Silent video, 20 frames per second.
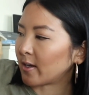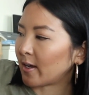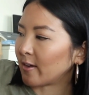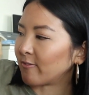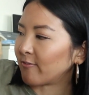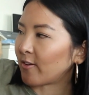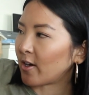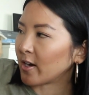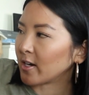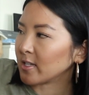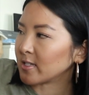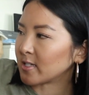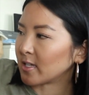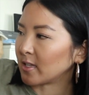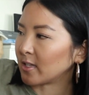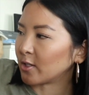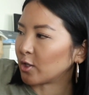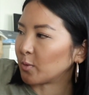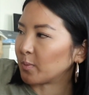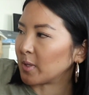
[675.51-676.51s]
I find it's a
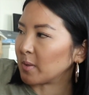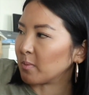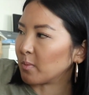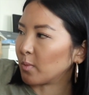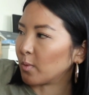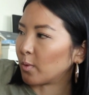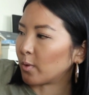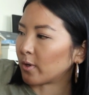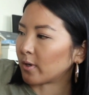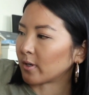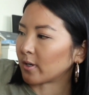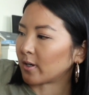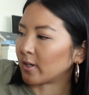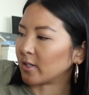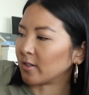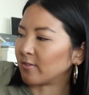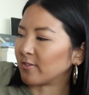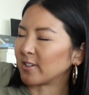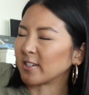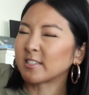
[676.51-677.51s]
little bit more
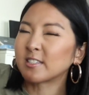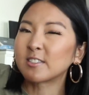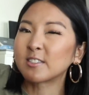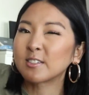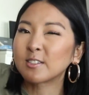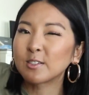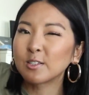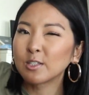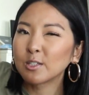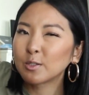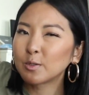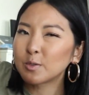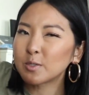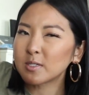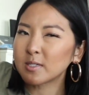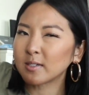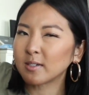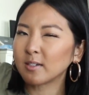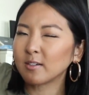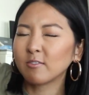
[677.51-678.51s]
kind of exclusive